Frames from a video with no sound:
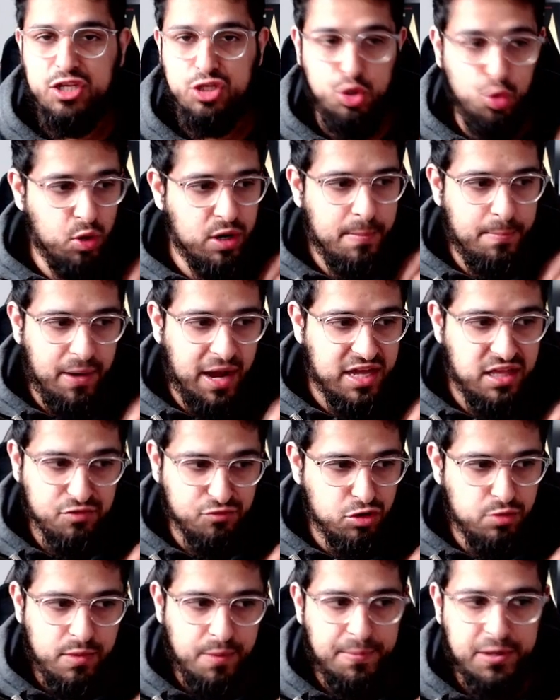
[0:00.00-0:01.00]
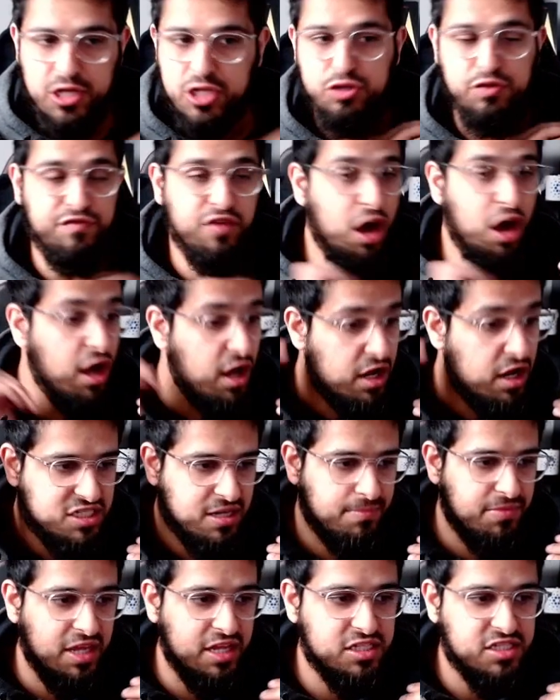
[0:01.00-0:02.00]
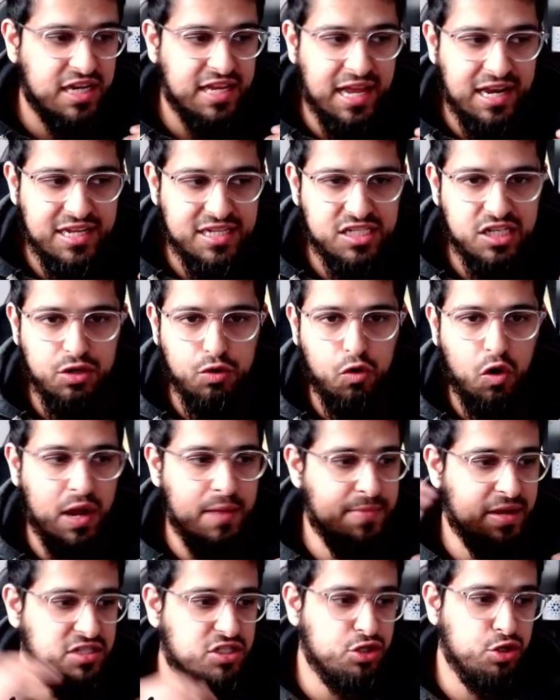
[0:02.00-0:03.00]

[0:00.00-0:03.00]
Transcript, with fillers: you want to buy the rumor because you've heard something's going to get listed on Coinbase